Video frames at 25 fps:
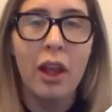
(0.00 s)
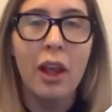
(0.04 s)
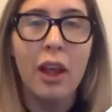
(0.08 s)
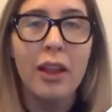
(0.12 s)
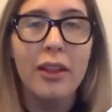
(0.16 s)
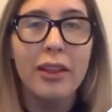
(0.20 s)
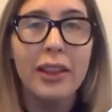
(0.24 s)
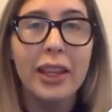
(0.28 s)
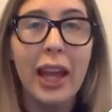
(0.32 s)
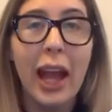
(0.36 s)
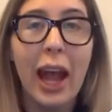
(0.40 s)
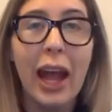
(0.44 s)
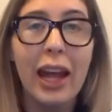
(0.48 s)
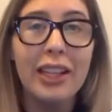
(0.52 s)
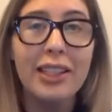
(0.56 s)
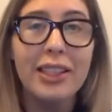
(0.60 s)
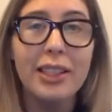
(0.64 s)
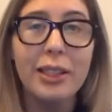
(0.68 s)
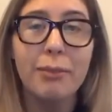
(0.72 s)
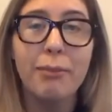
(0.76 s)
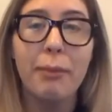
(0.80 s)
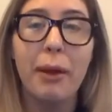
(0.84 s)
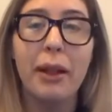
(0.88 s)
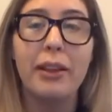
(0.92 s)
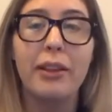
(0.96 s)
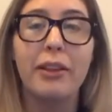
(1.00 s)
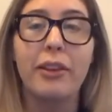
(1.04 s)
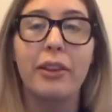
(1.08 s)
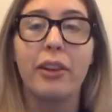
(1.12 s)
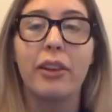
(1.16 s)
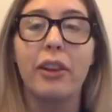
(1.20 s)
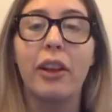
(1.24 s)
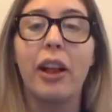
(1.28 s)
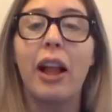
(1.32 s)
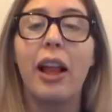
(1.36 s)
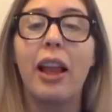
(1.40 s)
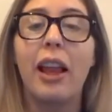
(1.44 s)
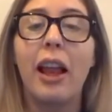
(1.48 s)
The acid
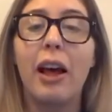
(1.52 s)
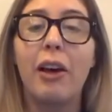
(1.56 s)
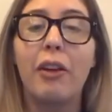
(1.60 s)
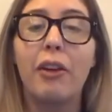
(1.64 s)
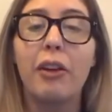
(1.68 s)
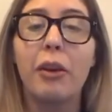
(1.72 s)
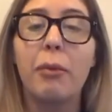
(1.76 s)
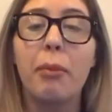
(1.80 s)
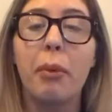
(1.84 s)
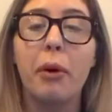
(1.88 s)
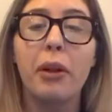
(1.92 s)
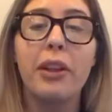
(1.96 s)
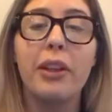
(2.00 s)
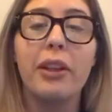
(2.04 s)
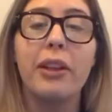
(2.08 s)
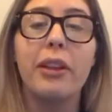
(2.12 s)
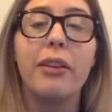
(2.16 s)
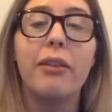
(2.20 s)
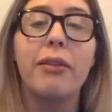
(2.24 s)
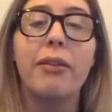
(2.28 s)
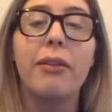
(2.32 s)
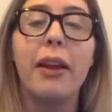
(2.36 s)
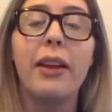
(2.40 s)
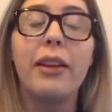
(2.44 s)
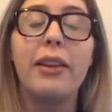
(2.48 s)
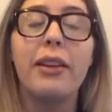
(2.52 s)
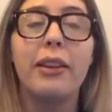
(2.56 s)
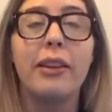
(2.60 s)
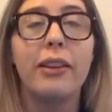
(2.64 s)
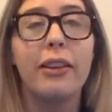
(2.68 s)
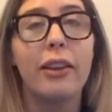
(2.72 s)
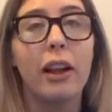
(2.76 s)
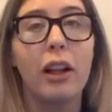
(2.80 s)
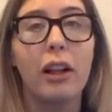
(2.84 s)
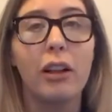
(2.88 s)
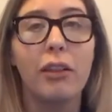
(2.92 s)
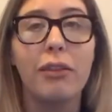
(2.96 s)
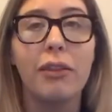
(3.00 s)
mantle allows the body to defend
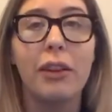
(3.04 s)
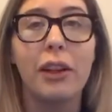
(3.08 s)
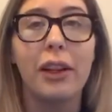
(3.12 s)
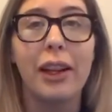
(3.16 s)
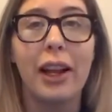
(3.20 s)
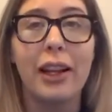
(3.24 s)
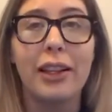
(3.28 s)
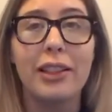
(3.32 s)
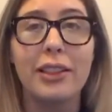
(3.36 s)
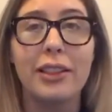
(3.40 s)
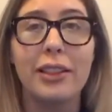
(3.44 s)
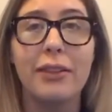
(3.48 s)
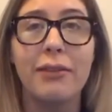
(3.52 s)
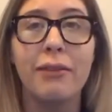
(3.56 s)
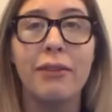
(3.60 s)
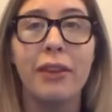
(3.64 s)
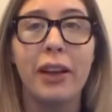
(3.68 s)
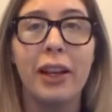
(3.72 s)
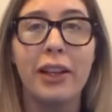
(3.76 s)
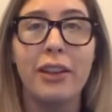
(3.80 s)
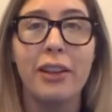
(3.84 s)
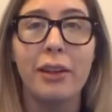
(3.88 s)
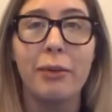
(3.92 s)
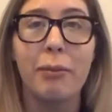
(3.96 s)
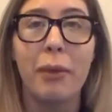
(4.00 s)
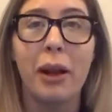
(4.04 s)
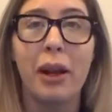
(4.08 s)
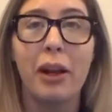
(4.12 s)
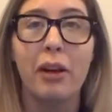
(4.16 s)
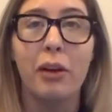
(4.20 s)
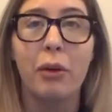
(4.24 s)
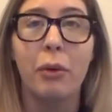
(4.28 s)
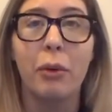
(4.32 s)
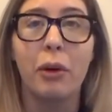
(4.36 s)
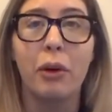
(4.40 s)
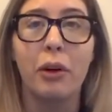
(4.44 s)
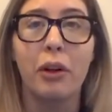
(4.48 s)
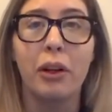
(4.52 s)
itself against invading
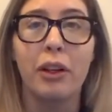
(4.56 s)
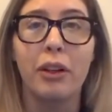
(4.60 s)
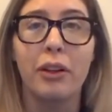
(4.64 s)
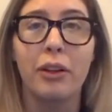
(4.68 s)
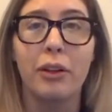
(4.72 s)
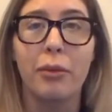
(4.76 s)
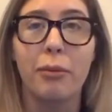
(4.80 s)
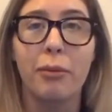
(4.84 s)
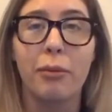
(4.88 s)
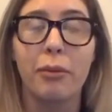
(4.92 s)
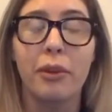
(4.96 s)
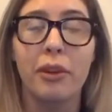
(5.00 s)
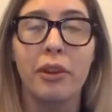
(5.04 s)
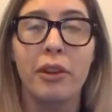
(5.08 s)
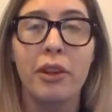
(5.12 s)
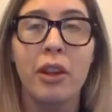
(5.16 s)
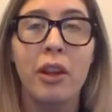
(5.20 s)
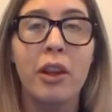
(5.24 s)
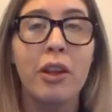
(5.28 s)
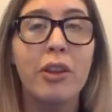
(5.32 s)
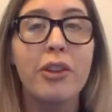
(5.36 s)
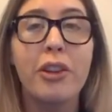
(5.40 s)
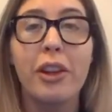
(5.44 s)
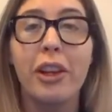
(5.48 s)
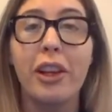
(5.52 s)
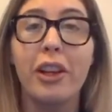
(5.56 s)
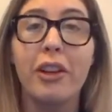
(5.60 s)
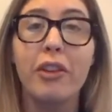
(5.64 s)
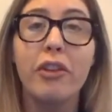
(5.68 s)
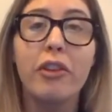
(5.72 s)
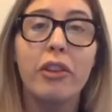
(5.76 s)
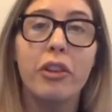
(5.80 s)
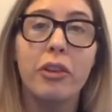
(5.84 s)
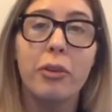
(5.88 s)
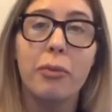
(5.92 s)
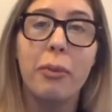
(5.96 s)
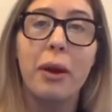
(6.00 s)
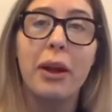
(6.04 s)
microorganisms, so you can
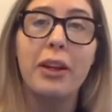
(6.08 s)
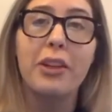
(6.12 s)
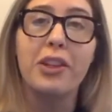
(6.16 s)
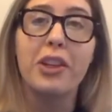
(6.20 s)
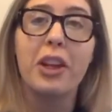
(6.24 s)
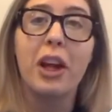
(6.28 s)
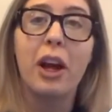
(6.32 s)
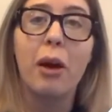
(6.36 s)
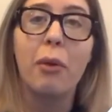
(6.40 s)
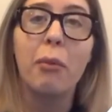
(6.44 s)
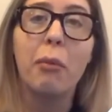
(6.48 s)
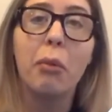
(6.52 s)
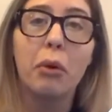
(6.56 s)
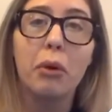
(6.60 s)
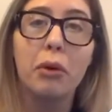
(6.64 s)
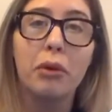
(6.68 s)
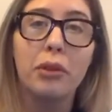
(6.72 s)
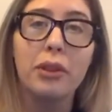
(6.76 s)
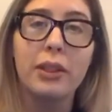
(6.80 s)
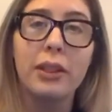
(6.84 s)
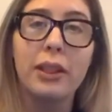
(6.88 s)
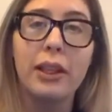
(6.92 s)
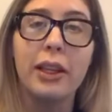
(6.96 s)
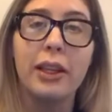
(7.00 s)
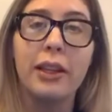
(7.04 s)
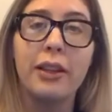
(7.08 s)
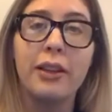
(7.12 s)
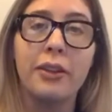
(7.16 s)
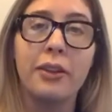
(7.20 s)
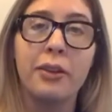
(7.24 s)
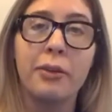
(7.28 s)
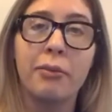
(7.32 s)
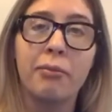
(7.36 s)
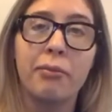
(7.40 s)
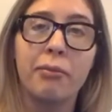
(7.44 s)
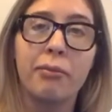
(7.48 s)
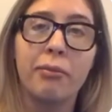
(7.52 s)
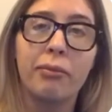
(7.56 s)
just imagine how important it is.